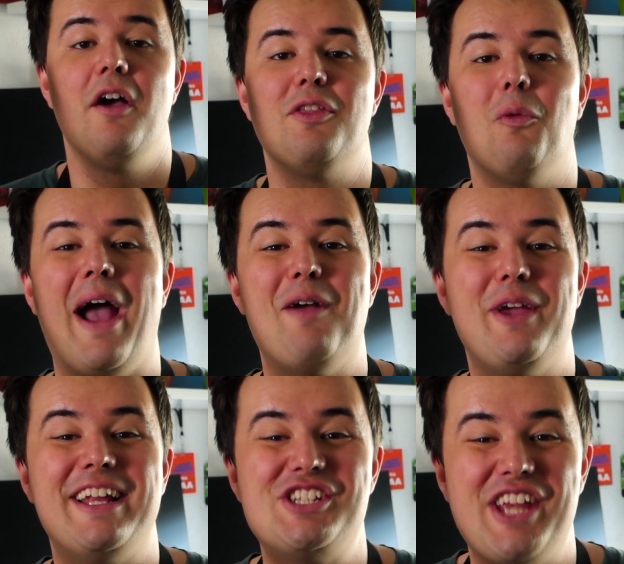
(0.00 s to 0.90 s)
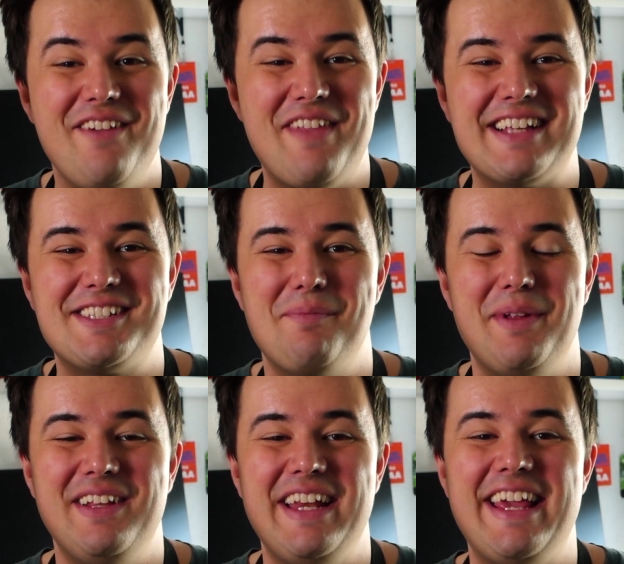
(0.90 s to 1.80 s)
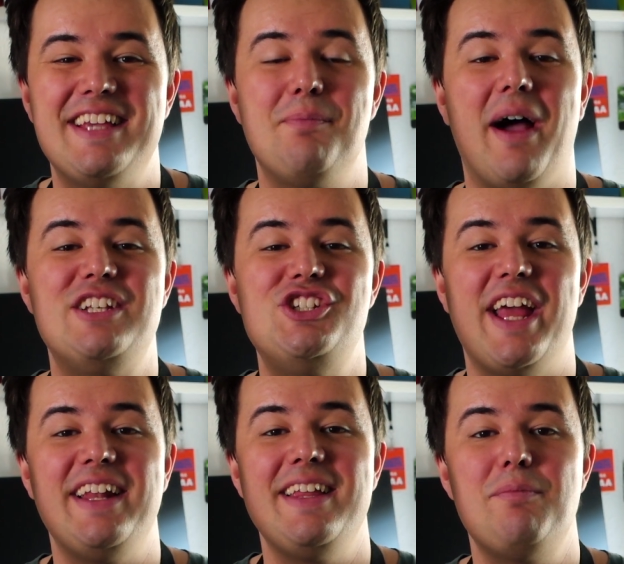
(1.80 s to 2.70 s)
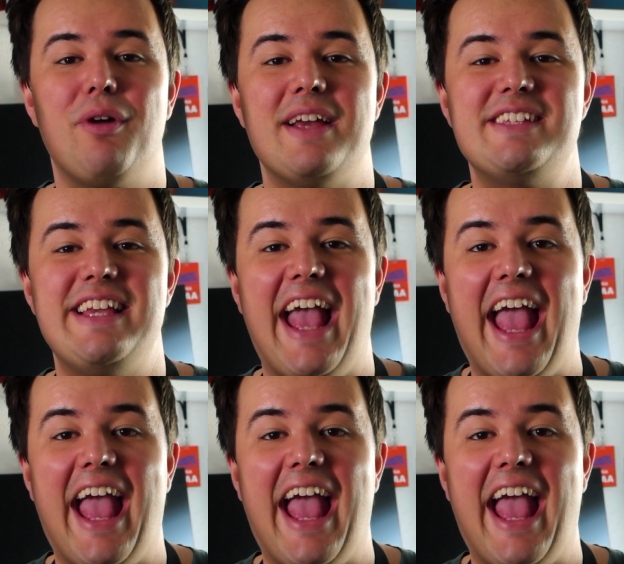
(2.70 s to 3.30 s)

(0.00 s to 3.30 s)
The way we achieve that stability is by gently pressing